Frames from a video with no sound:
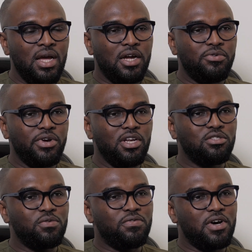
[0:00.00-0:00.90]
and really
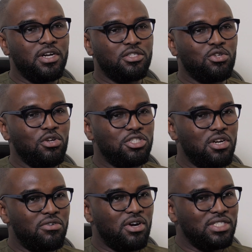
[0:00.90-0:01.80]
to find a
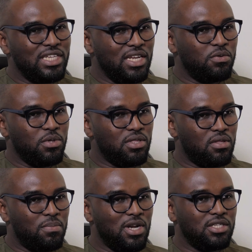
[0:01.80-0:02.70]
solution around dealing with
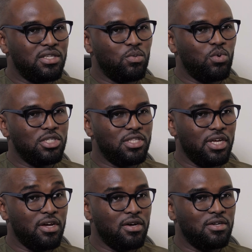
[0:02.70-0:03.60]
plastic waste
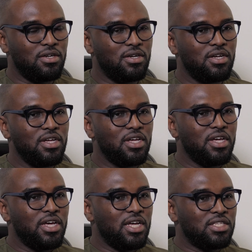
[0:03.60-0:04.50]
in Ghana.
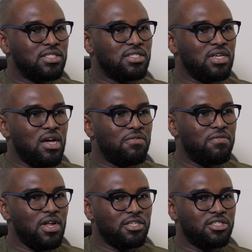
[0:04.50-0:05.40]
It's our
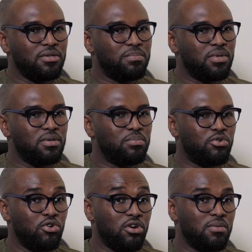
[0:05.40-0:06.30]
flagship
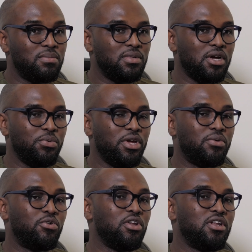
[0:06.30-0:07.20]
program that we
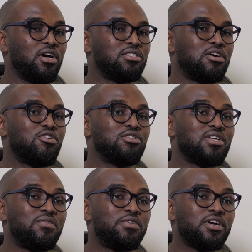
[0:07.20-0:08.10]
are rolling out
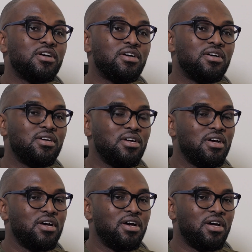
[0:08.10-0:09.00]
across Africa,
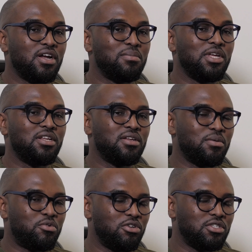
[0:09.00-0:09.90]
and I'm leading
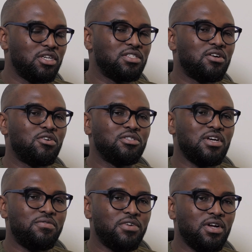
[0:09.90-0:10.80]
that project
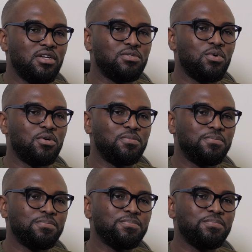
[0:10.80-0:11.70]
across Africa as well
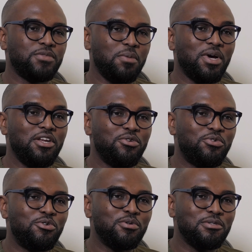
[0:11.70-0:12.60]
in my new
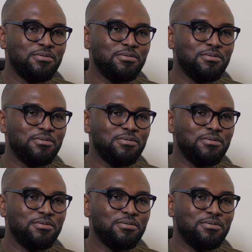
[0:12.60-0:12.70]
role.